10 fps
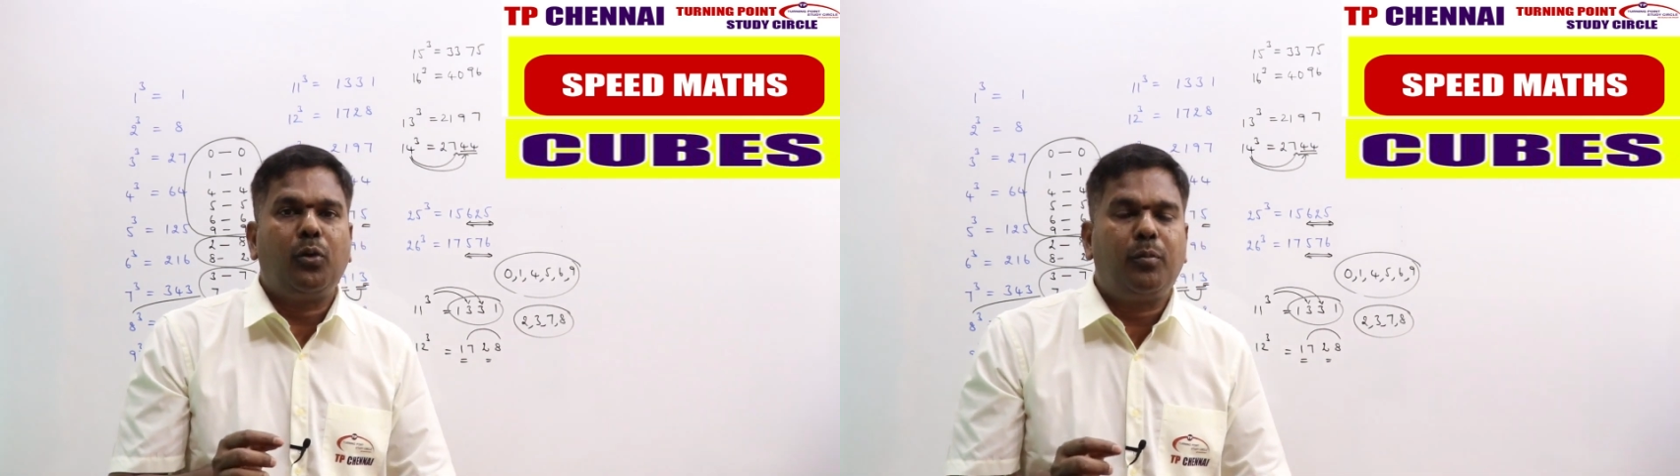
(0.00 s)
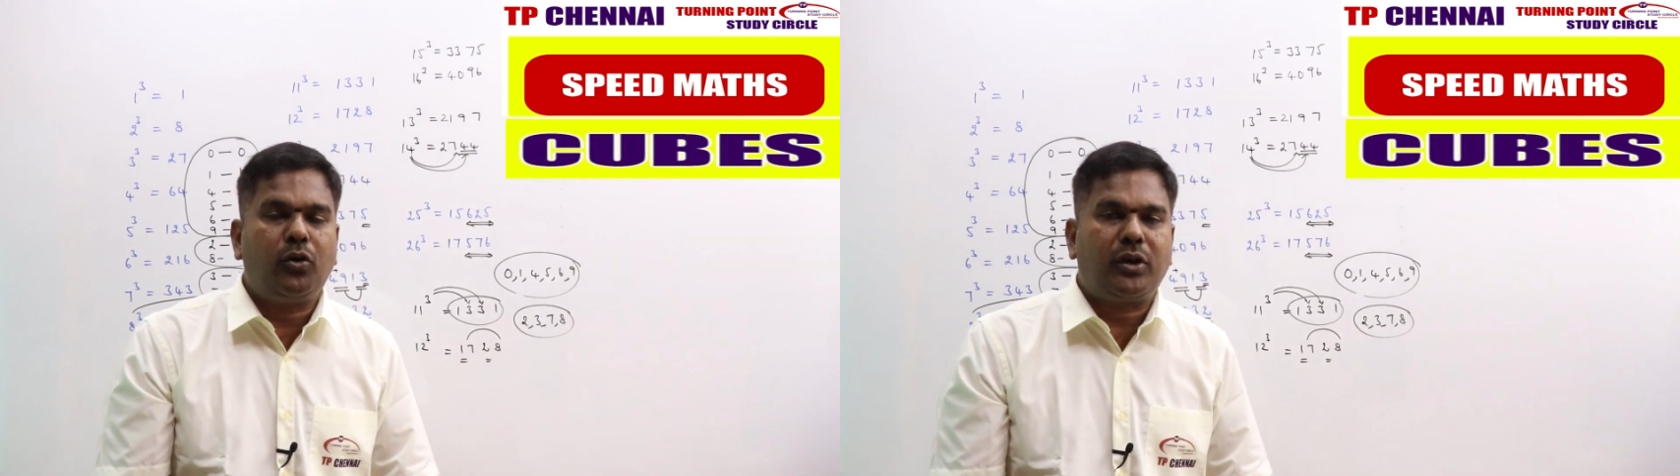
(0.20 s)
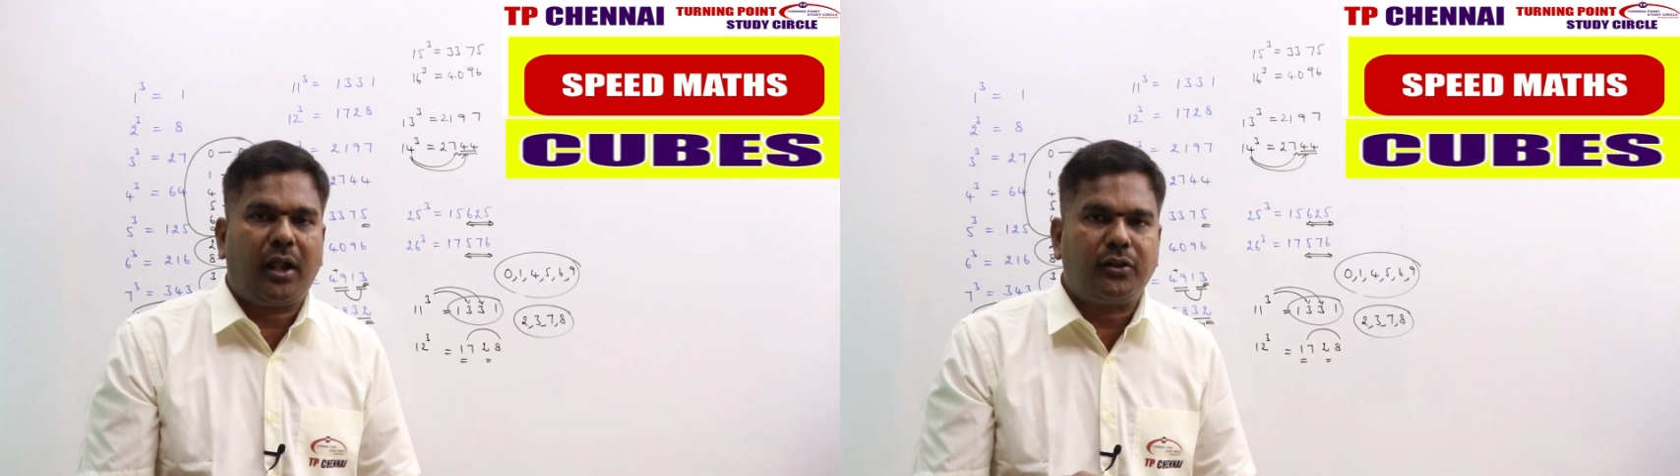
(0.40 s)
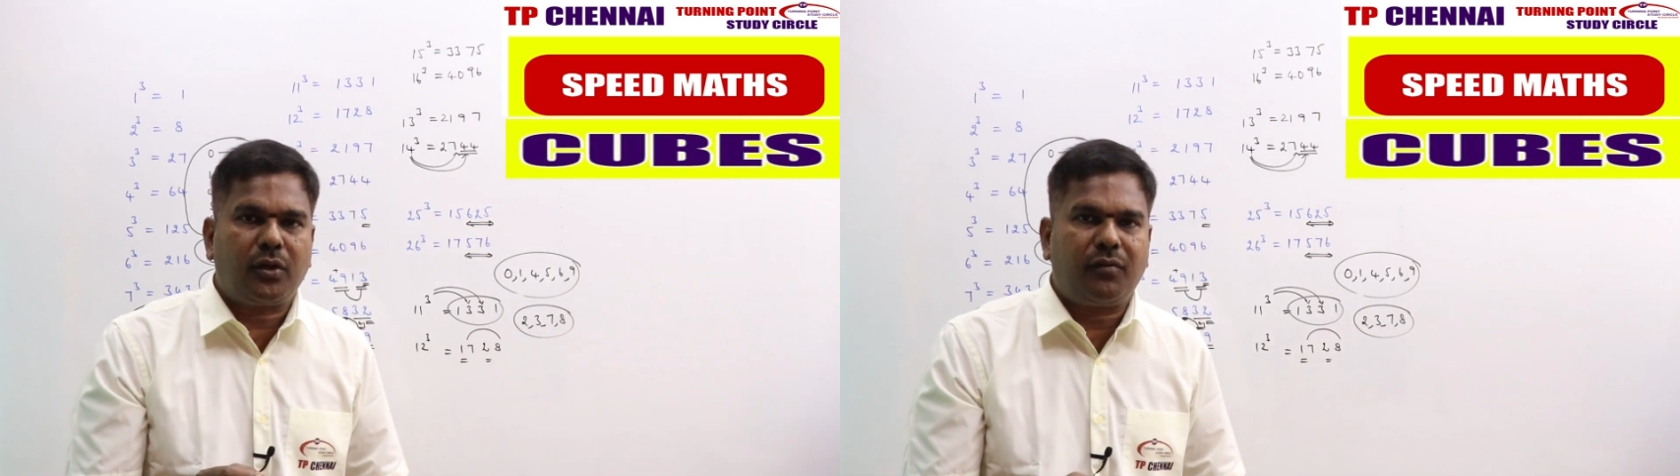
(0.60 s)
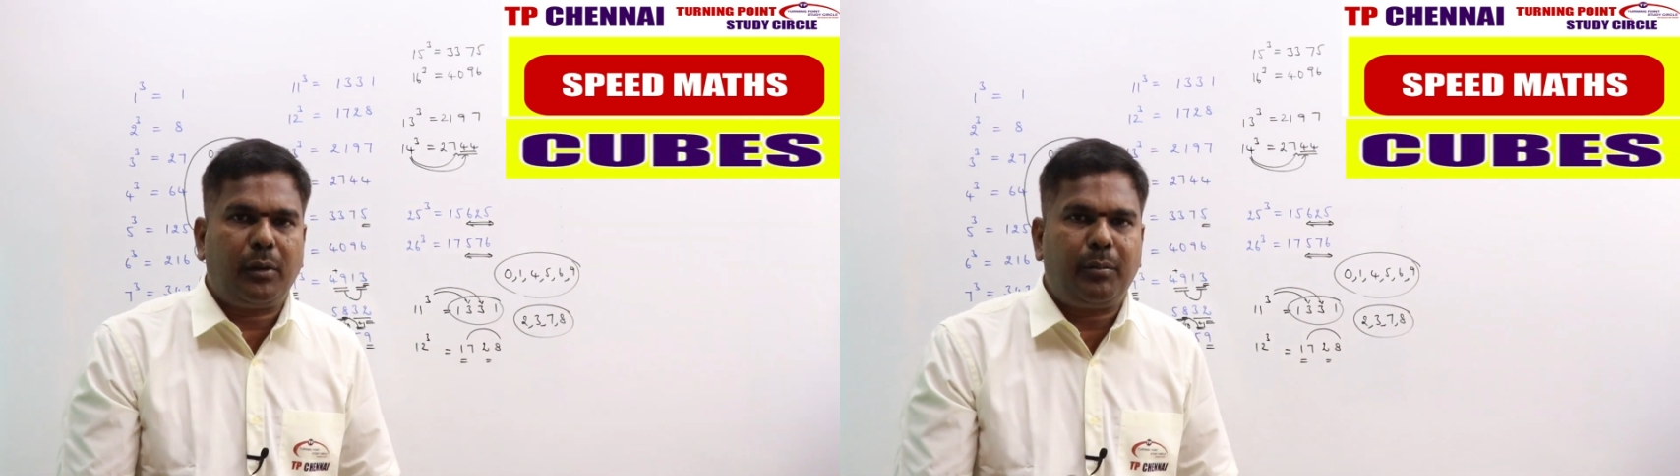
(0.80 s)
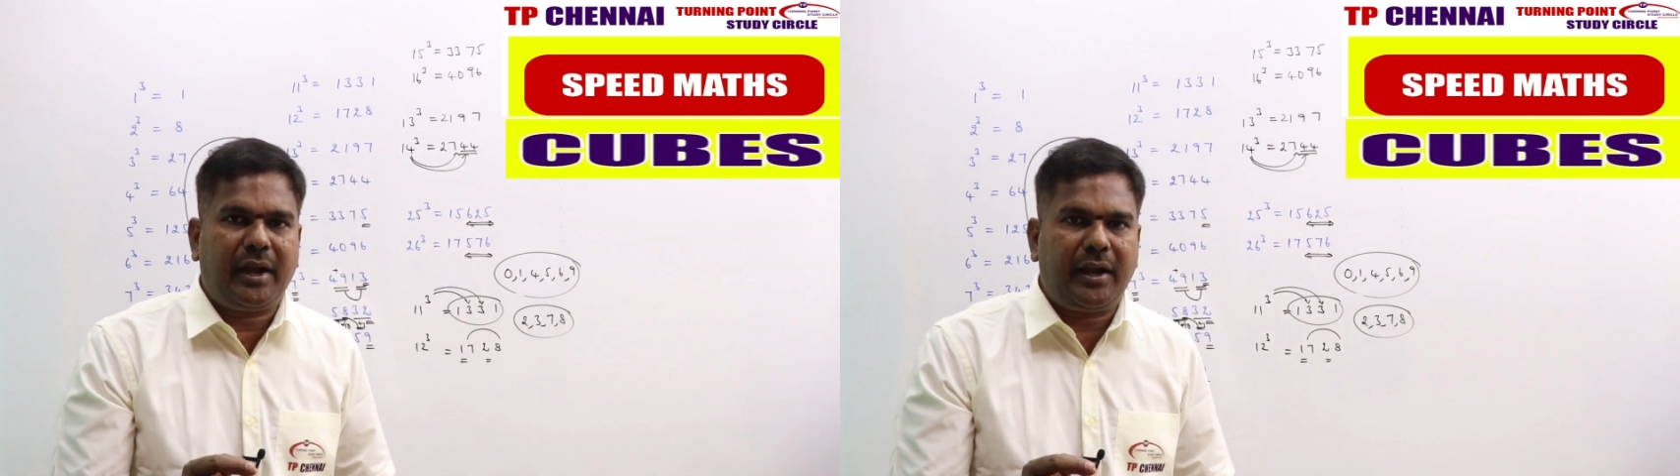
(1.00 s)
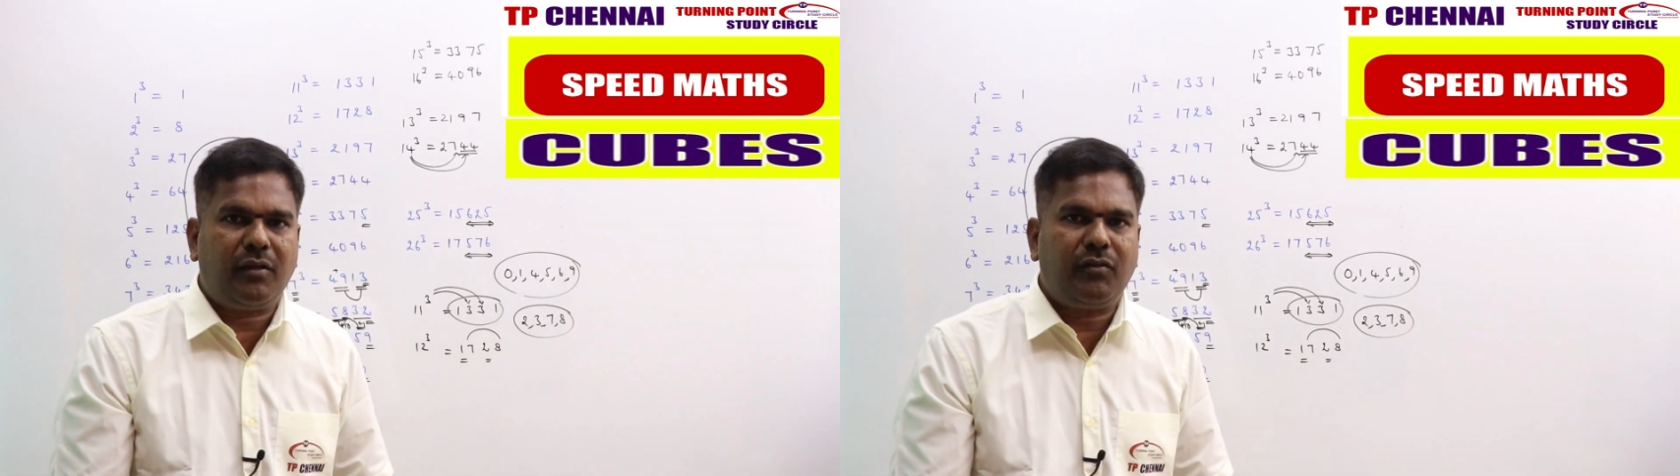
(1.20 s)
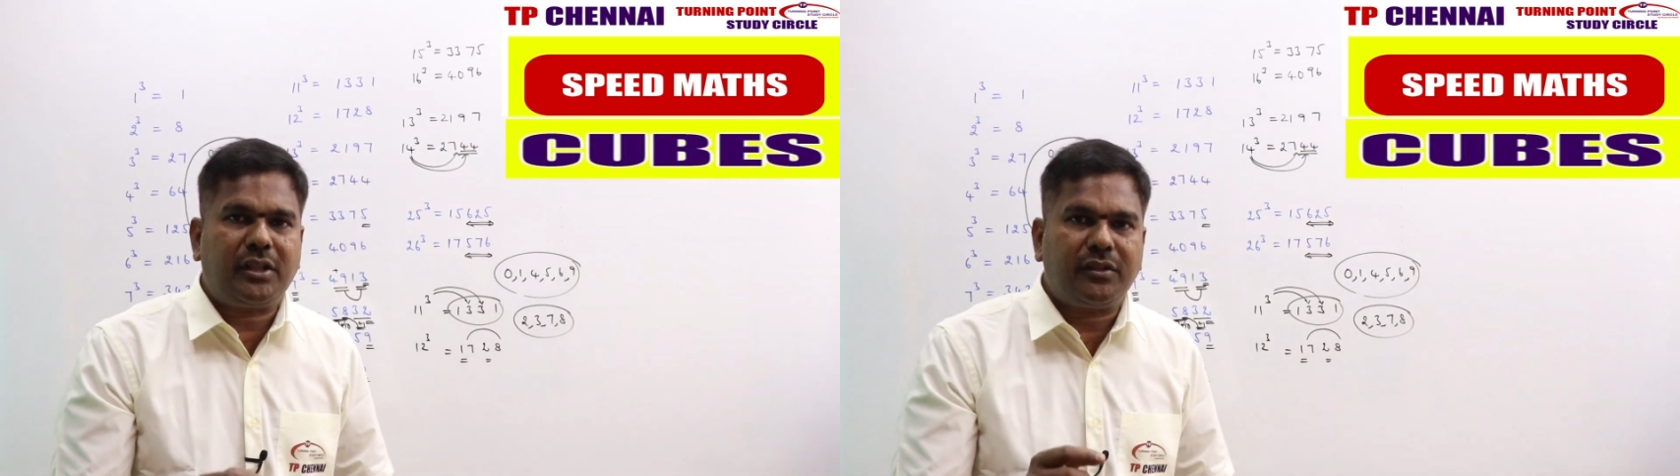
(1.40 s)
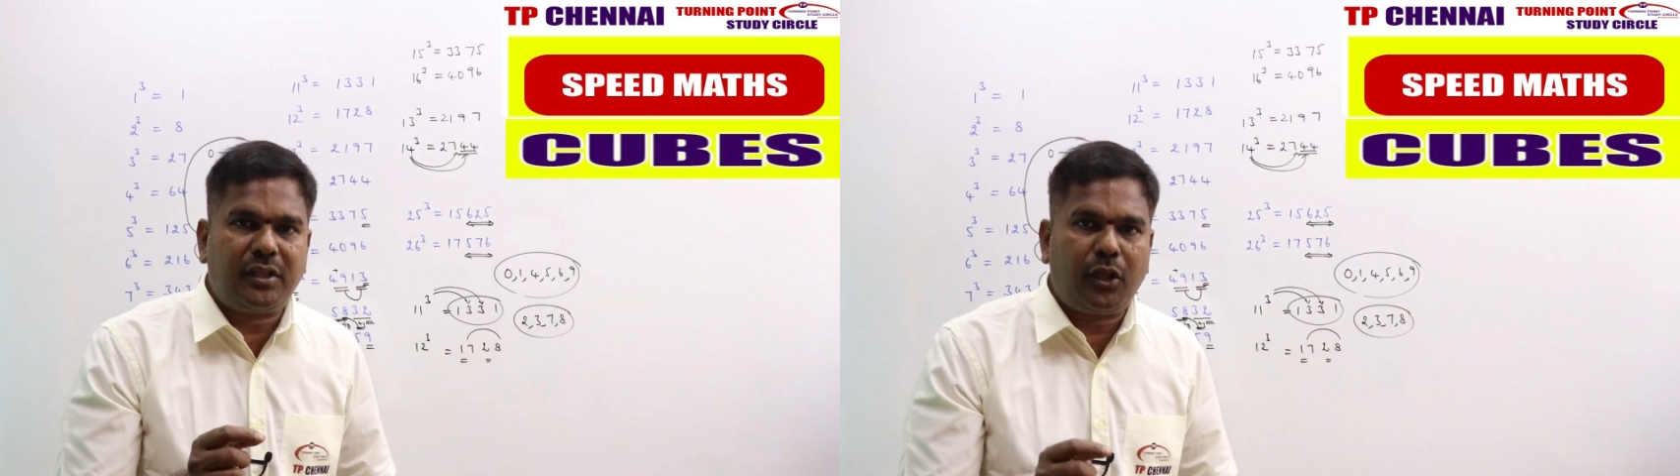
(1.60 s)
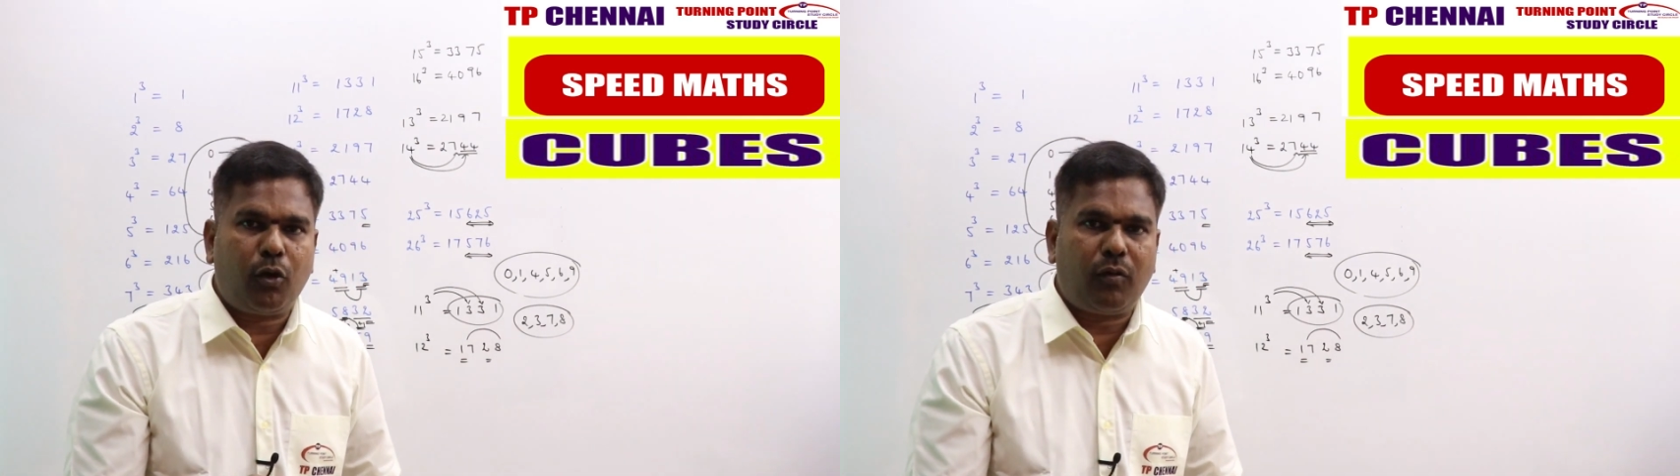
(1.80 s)
cube root also will be ending with
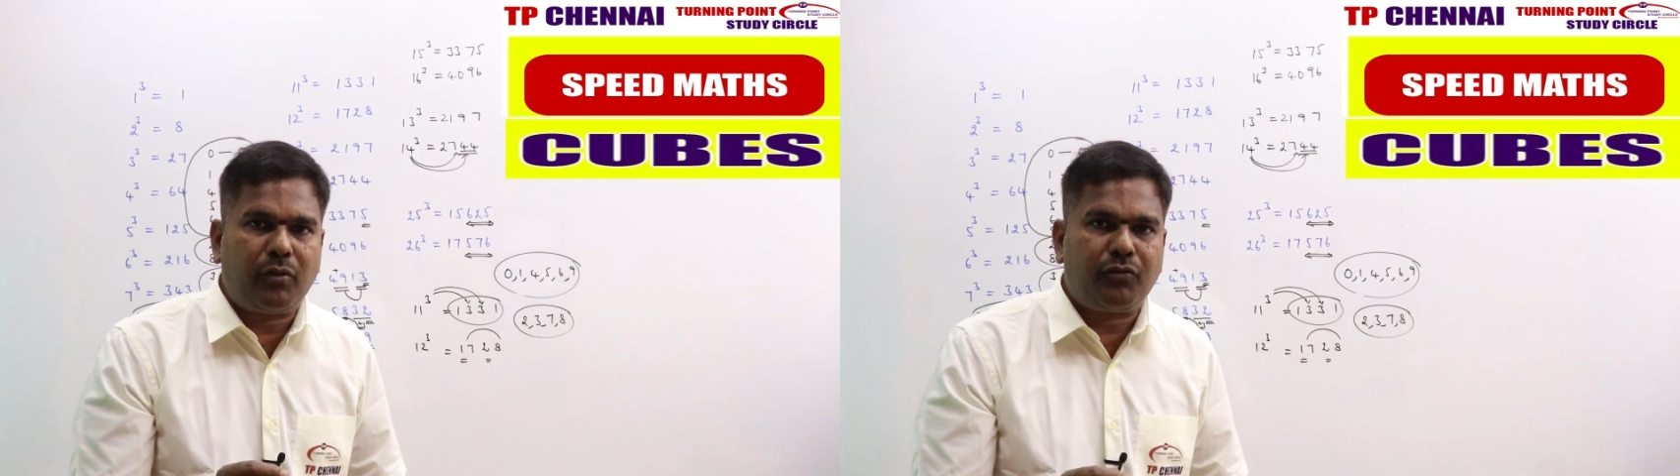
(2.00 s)
a 0,